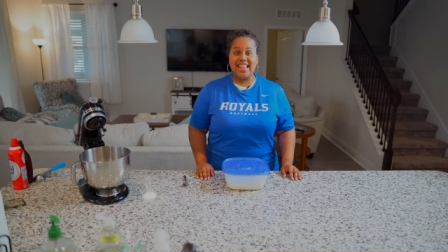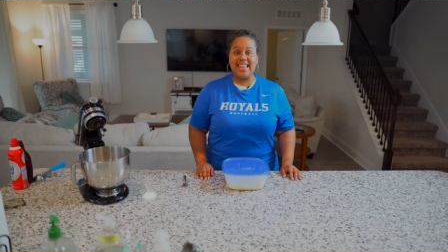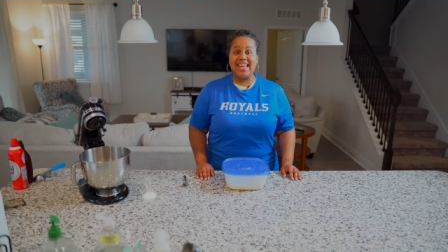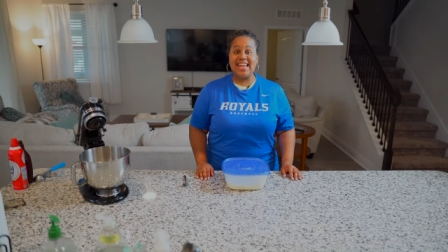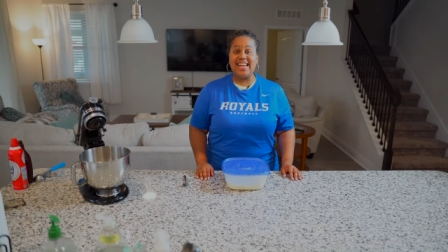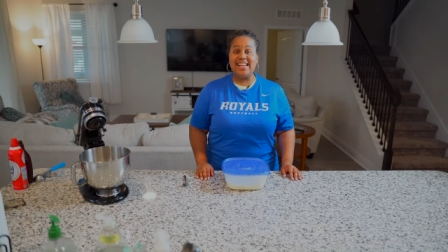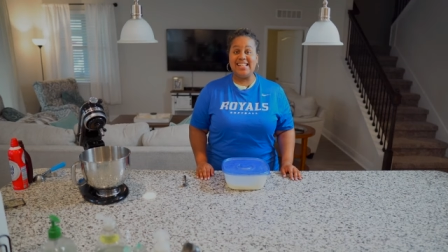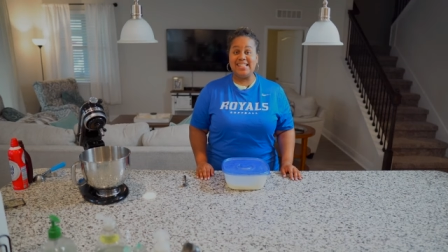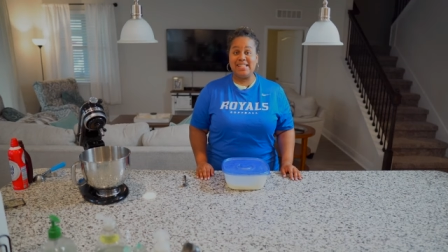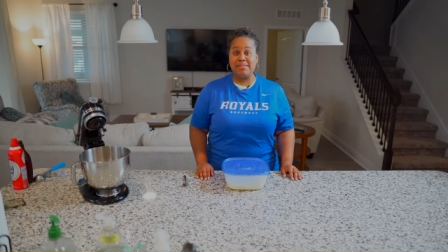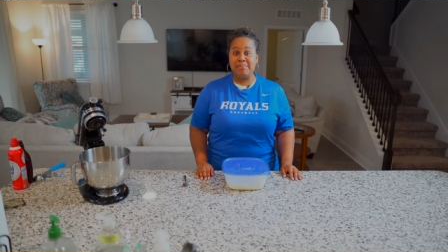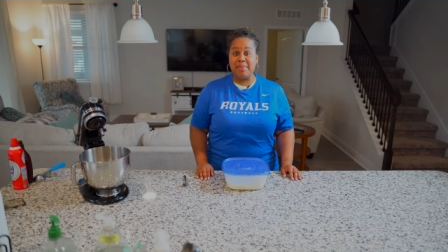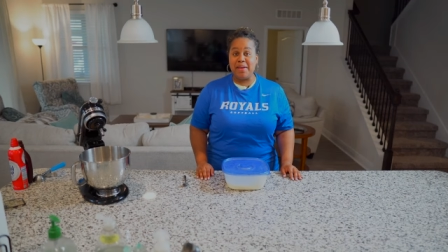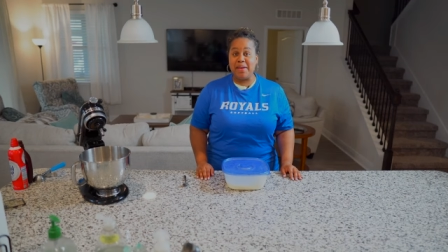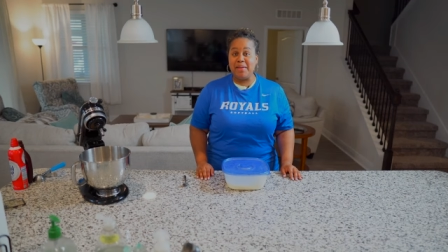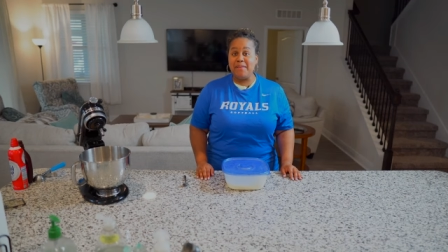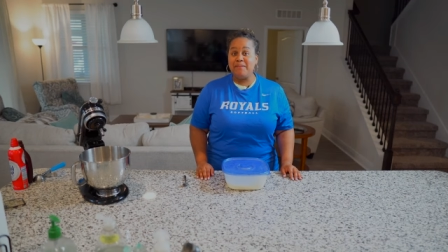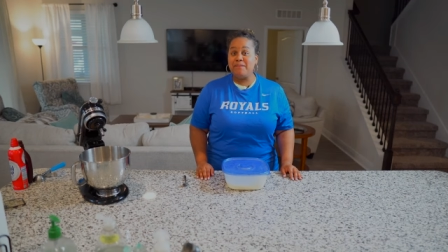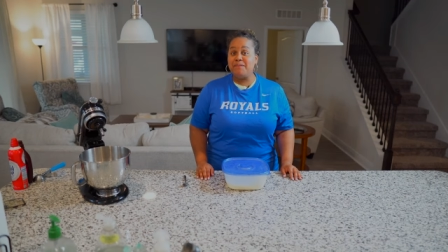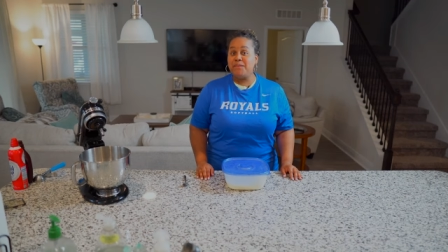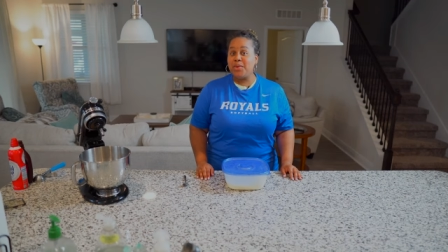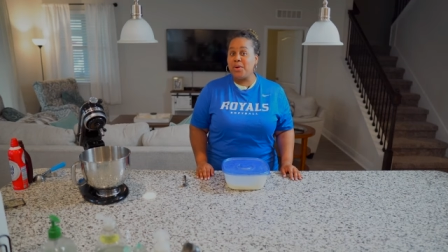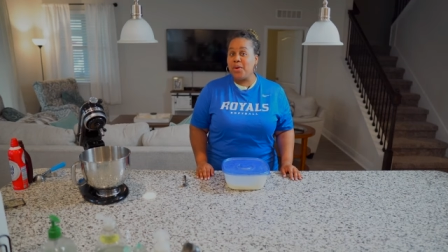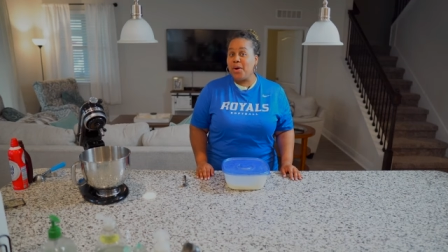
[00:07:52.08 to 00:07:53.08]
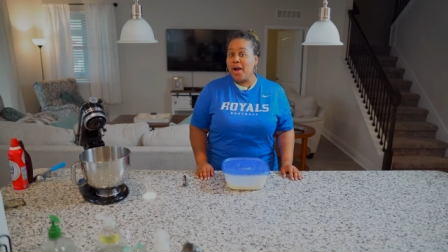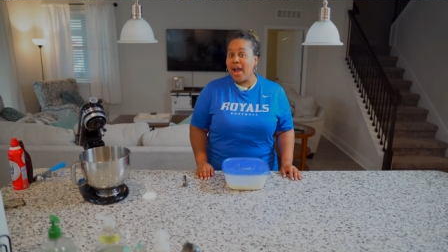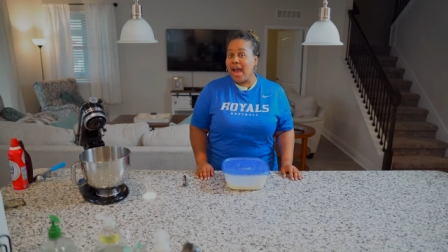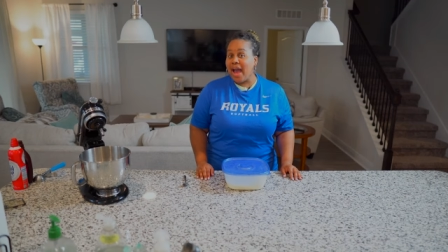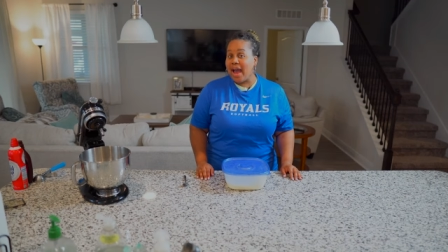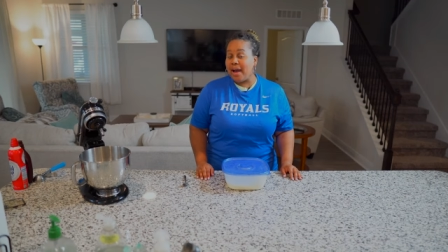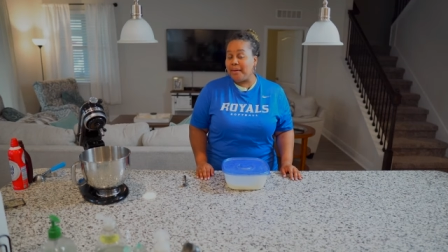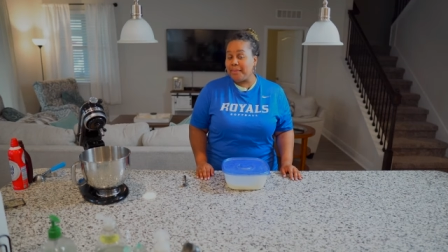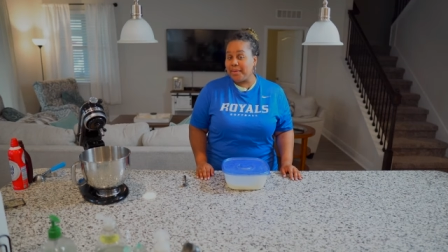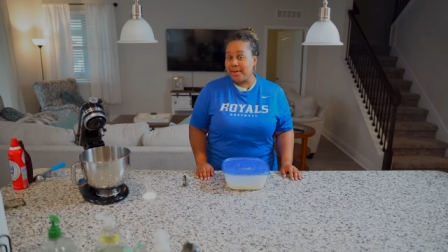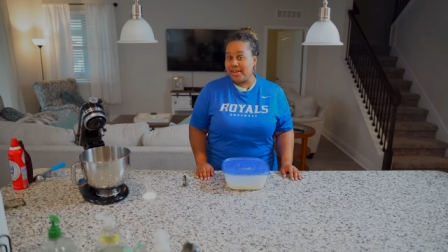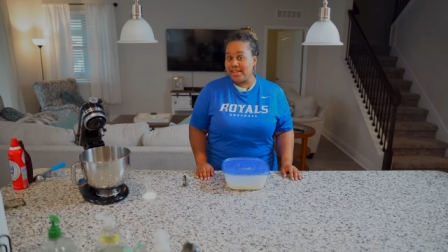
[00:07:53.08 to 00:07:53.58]
it's been four
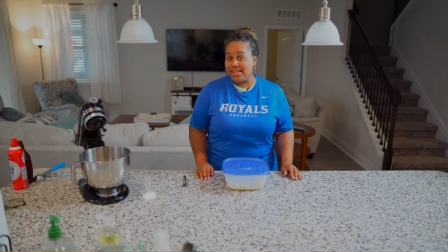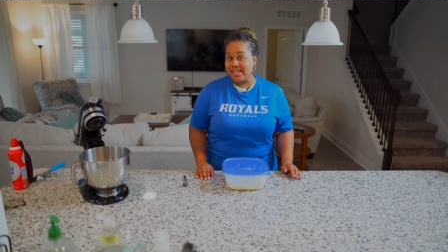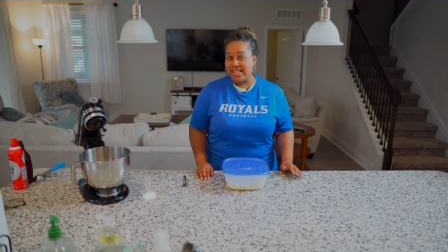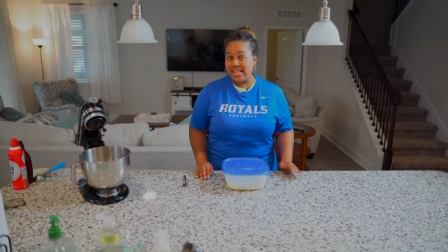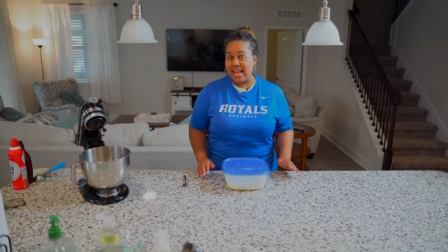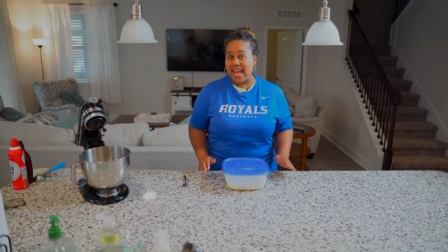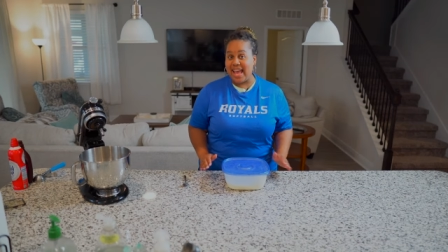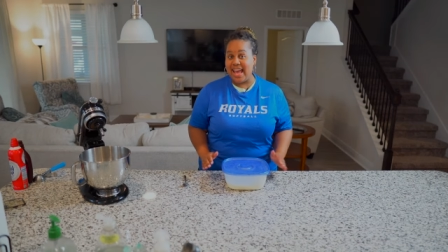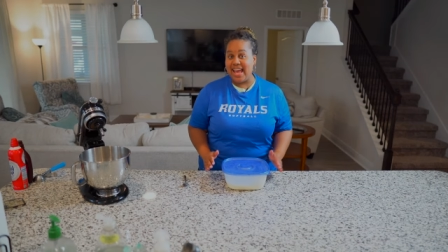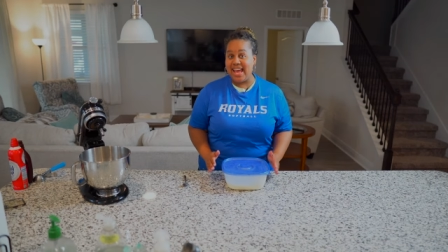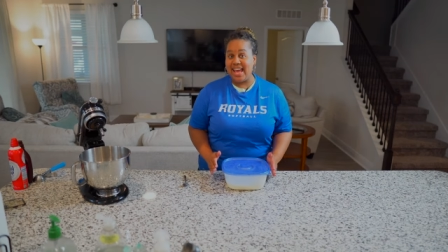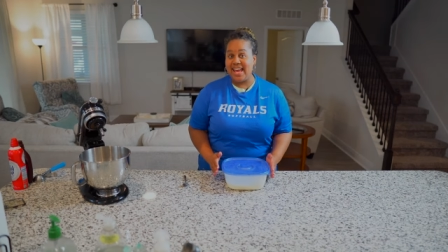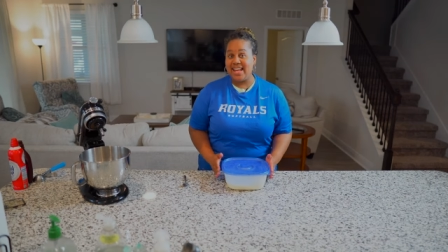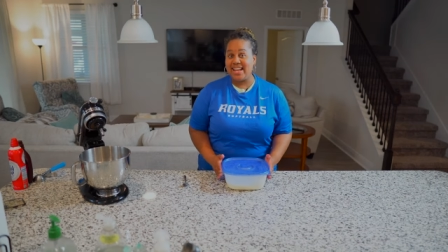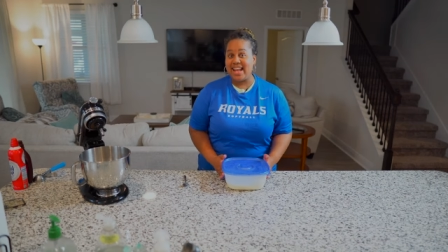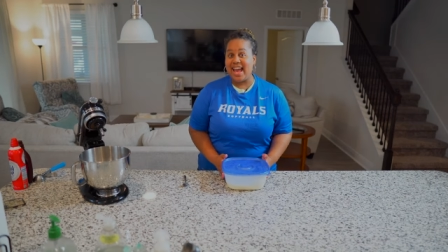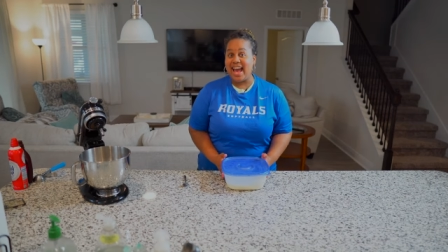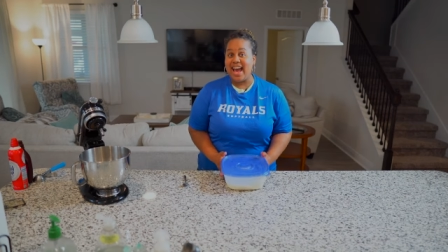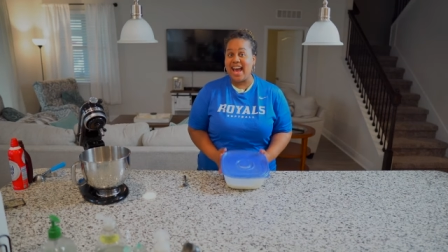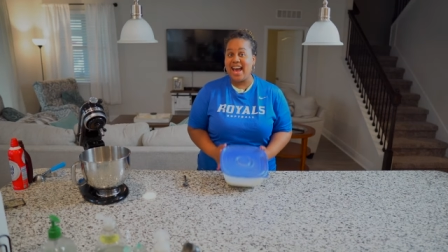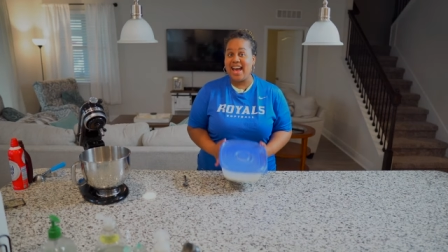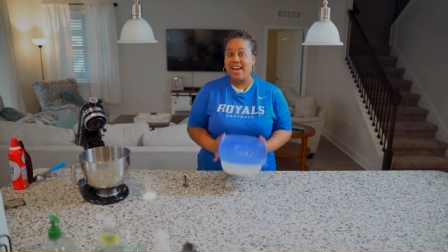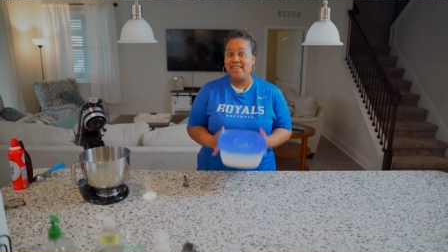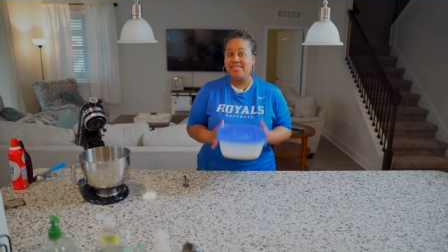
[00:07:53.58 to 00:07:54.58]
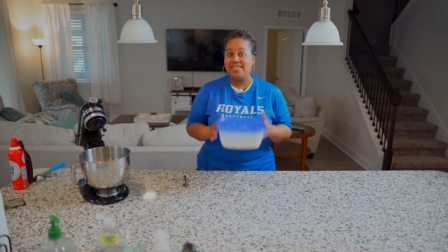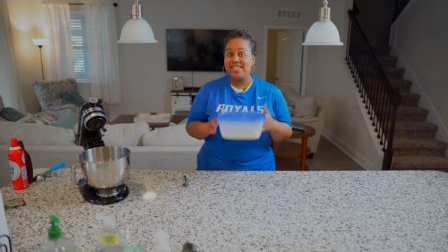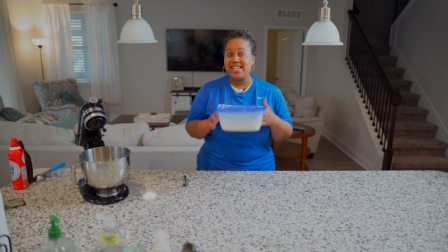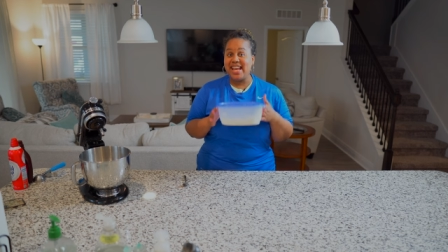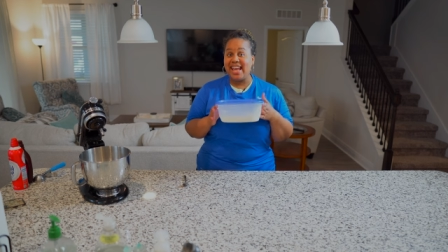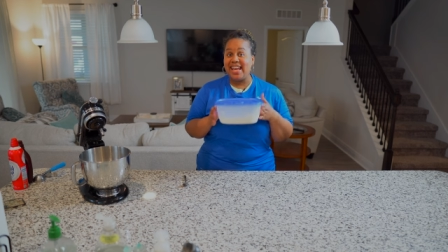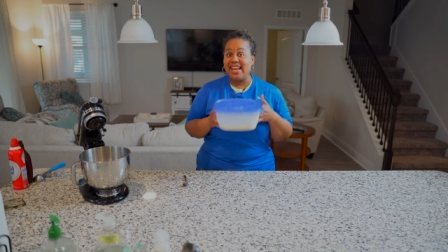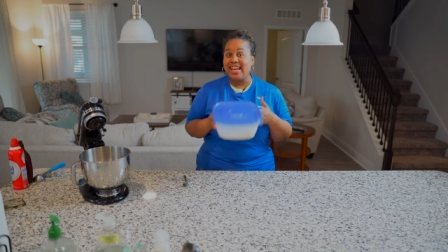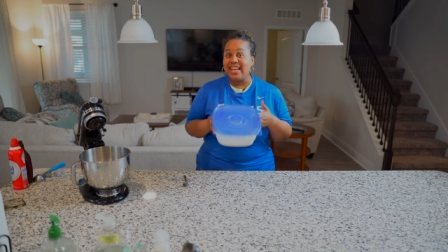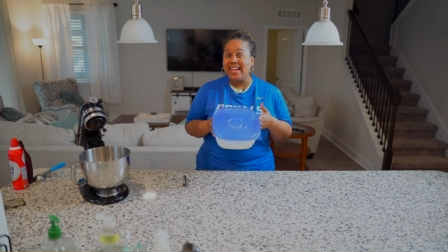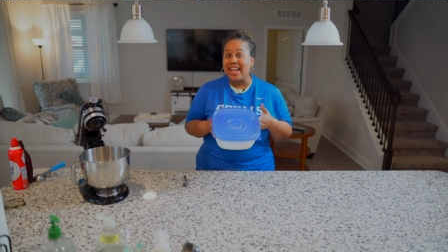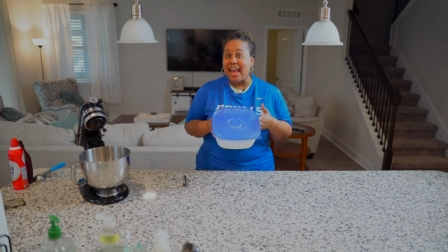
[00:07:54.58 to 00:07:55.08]
hours and I've
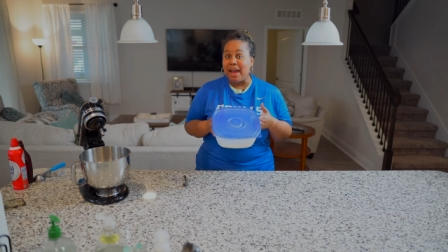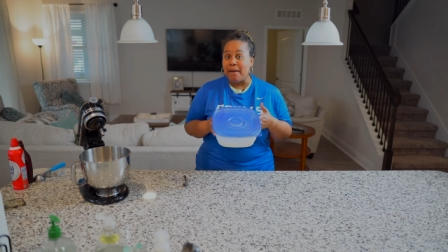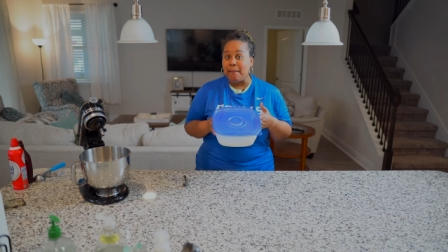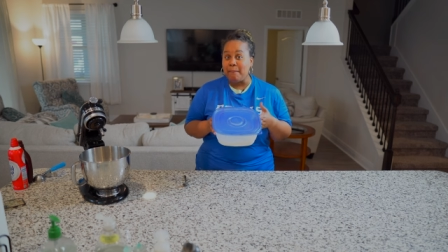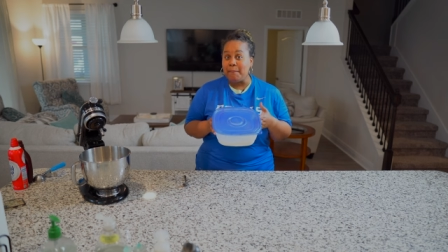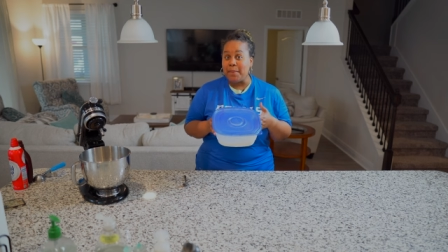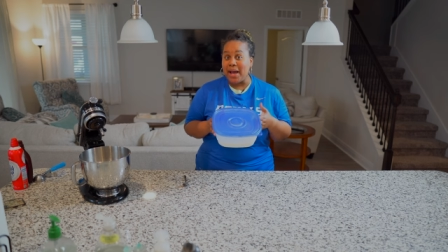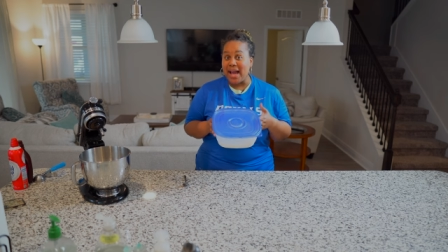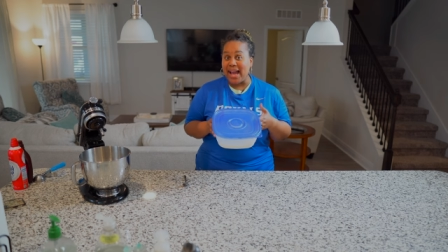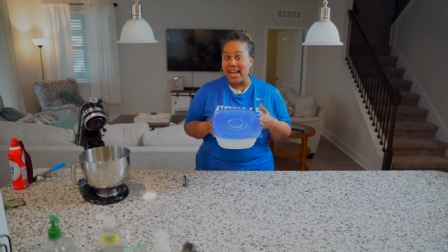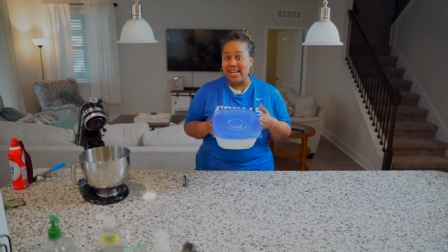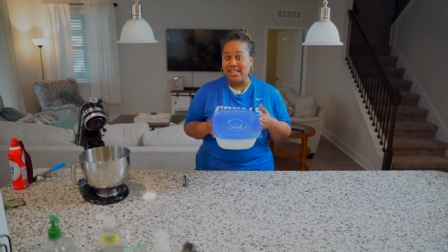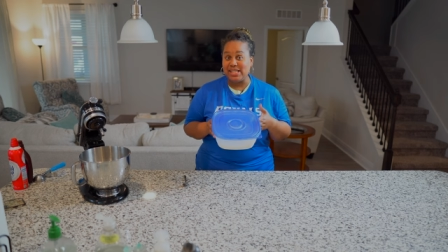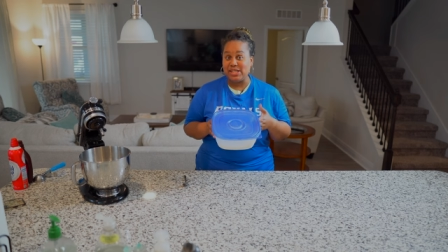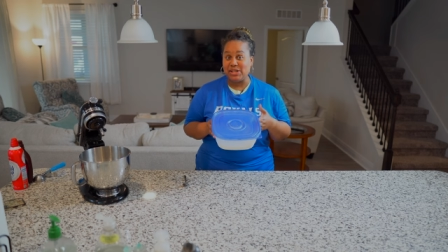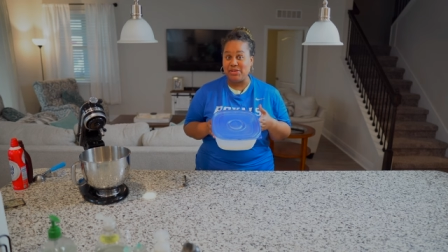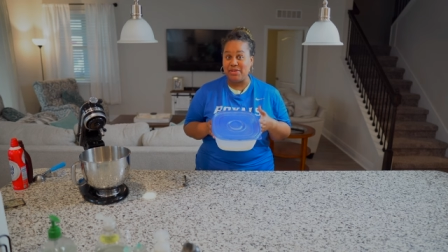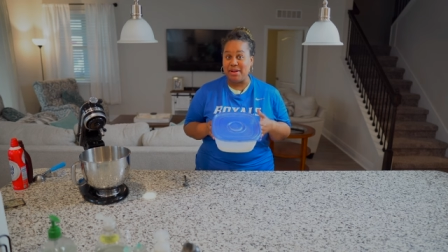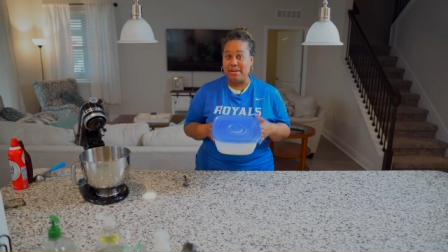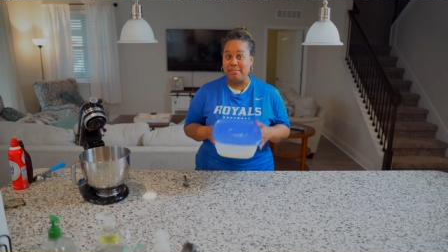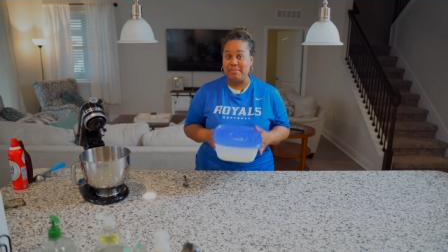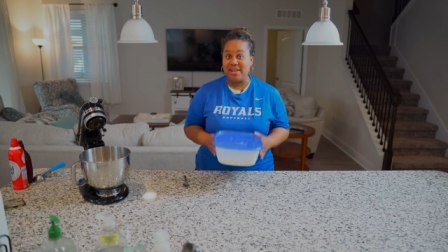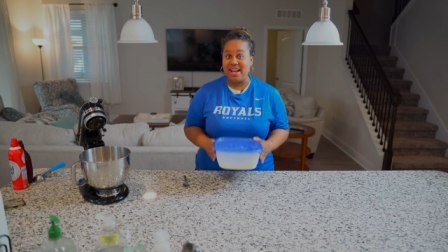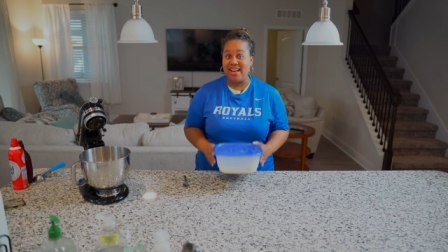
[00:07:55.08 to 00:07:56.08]
taken out my ice cream.